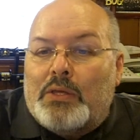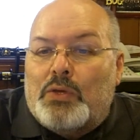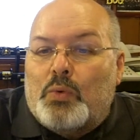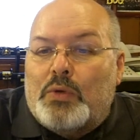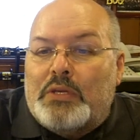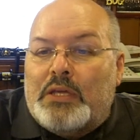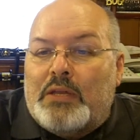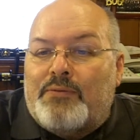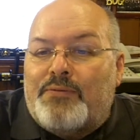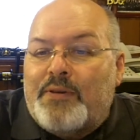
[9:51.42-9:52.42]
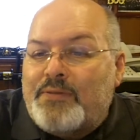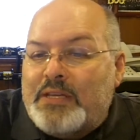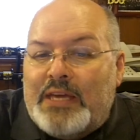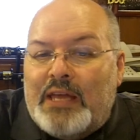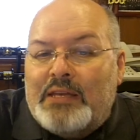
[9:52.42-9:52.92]
you would need
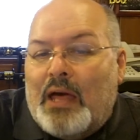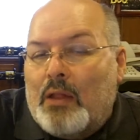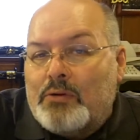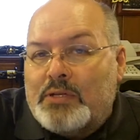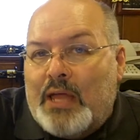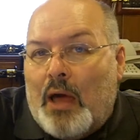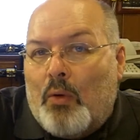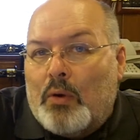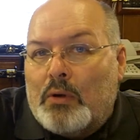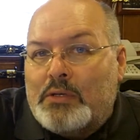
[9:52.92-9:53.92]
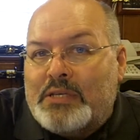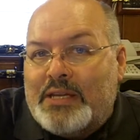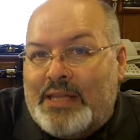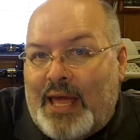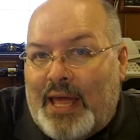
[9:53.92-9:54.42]
$58 an hour
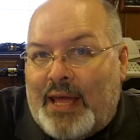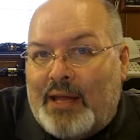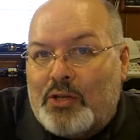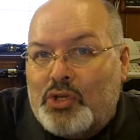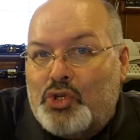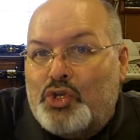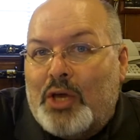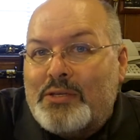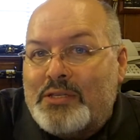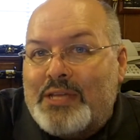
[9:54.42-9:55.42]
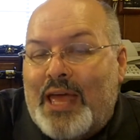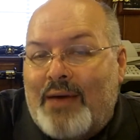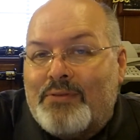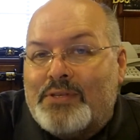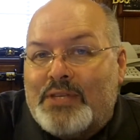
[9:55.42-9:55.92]
today just to
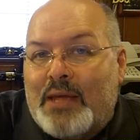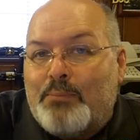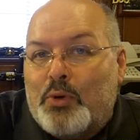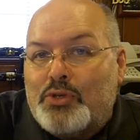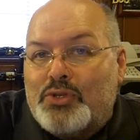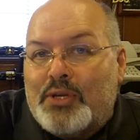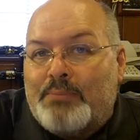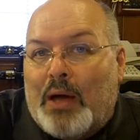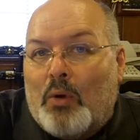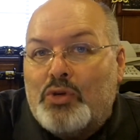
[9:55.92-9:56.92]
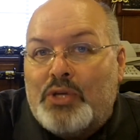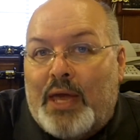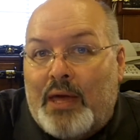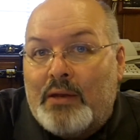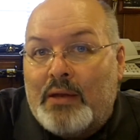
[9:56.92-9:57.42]
have the same purchasing power as you
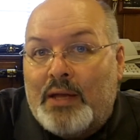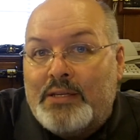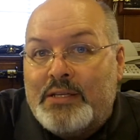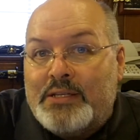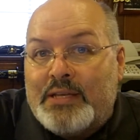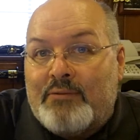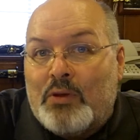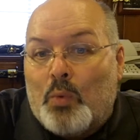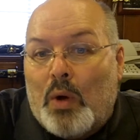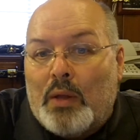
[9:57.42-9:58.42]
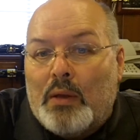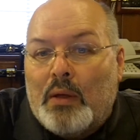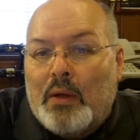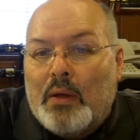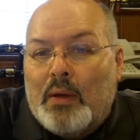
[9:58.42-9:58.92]
had in 1971.
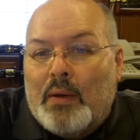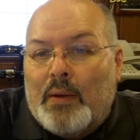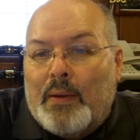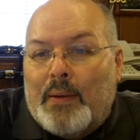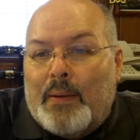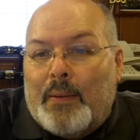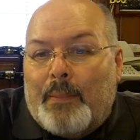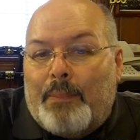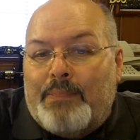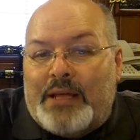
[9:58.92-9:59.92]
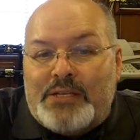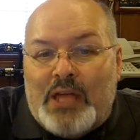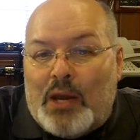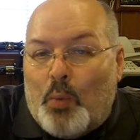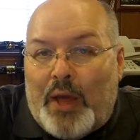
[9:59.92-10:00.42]
That's
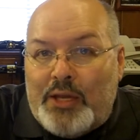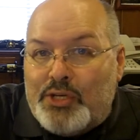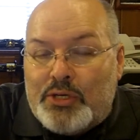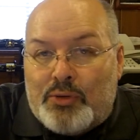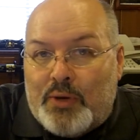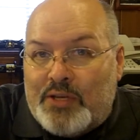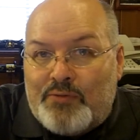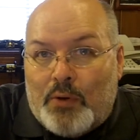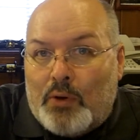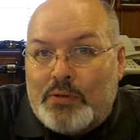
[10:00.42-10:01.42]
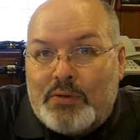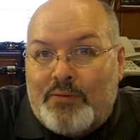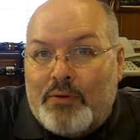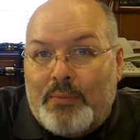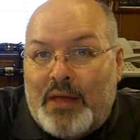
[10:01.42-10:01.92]
not a wage increase, folks.
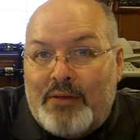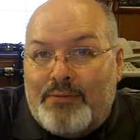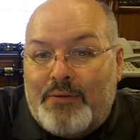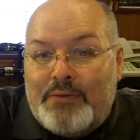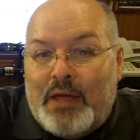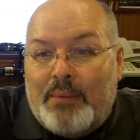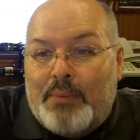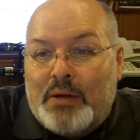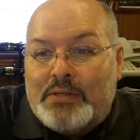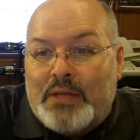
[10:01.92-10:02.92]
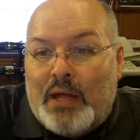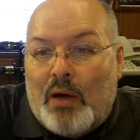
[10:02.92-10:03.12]
If you're making 58 bucks an